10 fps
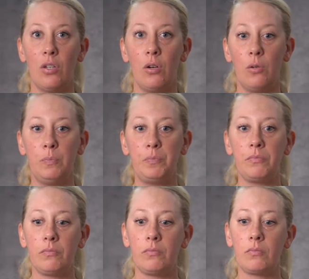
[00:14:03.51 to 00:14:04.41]
So
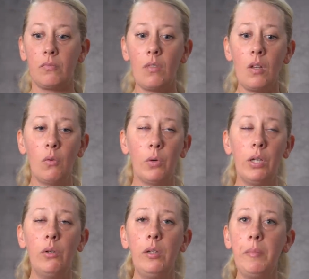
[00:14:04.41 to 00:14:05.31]

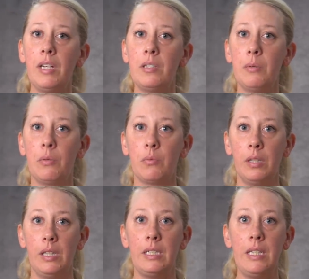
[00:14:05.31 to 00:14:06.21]
recoil management
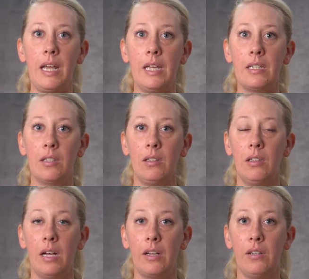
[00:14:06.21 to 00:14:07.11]
really takes a
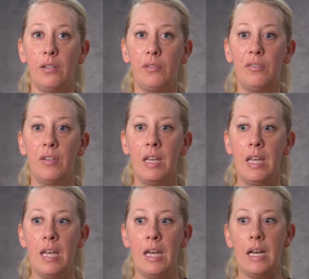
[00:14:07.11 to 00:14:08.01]
lot of
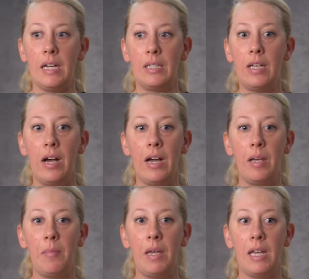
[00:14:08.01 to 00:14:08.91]
uh,
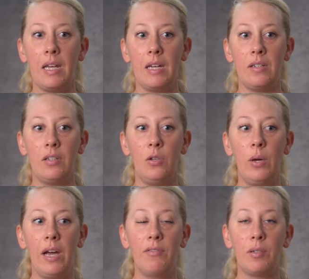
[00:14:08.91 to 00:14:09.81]
time and you
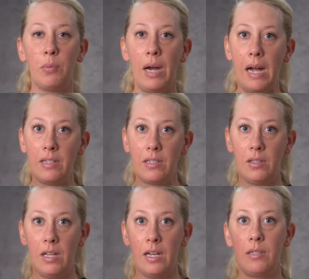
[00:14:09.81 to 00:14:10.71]
have to practice a
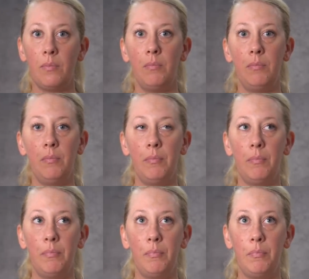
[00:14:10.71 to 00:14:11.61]
lot to
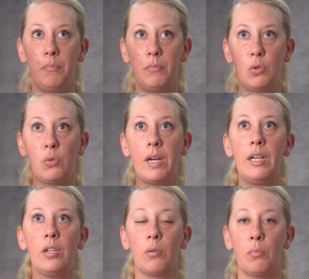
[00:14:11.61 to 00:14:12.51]

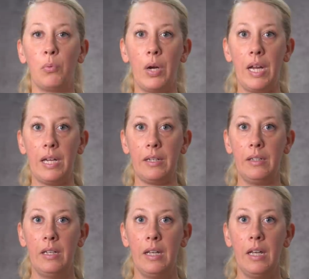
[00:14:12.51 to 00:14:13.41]
train your brain